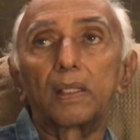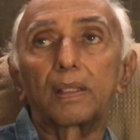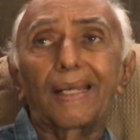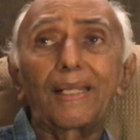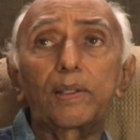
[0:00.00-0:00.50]

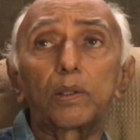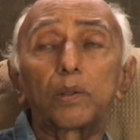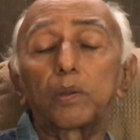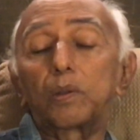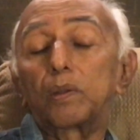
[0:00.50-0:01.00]
try
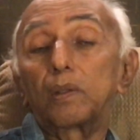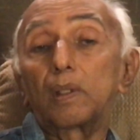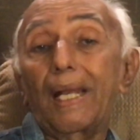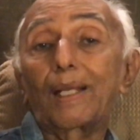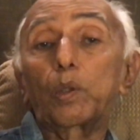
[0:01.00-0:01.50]
to
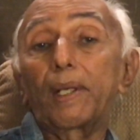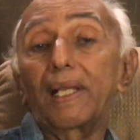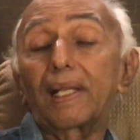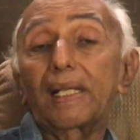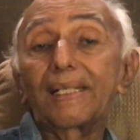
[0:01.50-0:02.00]

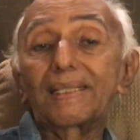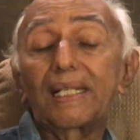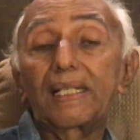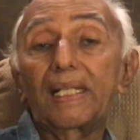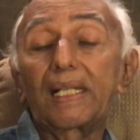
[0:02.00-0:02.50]
acquire a
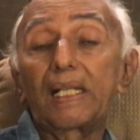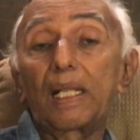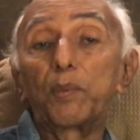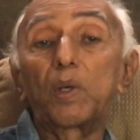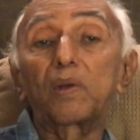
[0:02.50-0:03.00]
certain
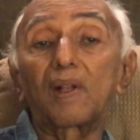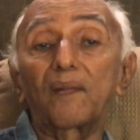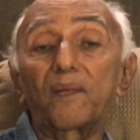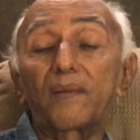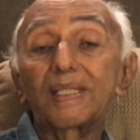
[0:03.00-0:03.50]
amount
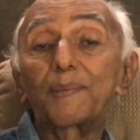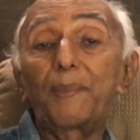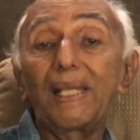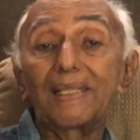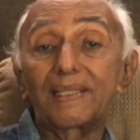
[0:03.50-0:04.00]
of
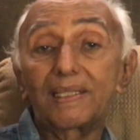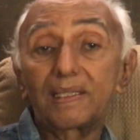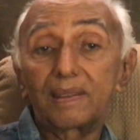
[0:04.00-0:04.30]
space,